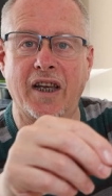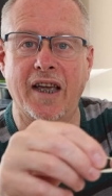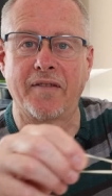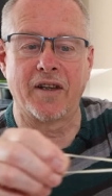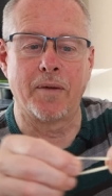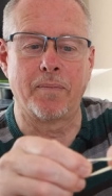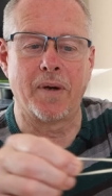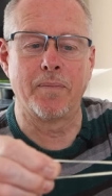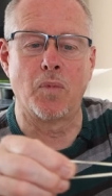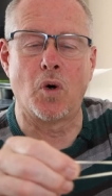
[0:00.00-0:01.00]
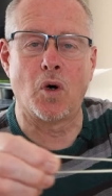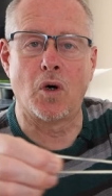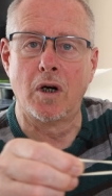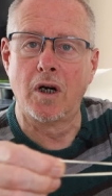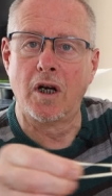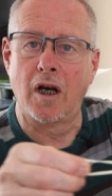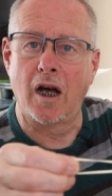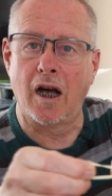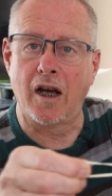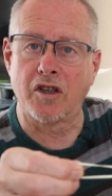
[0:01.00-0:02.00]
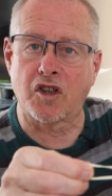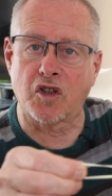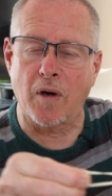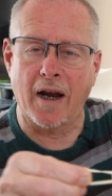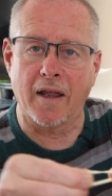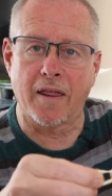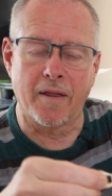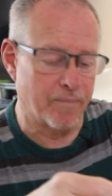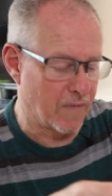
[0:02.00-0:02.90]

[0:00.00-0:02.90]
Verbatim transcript: to give it a bit more uh, strength.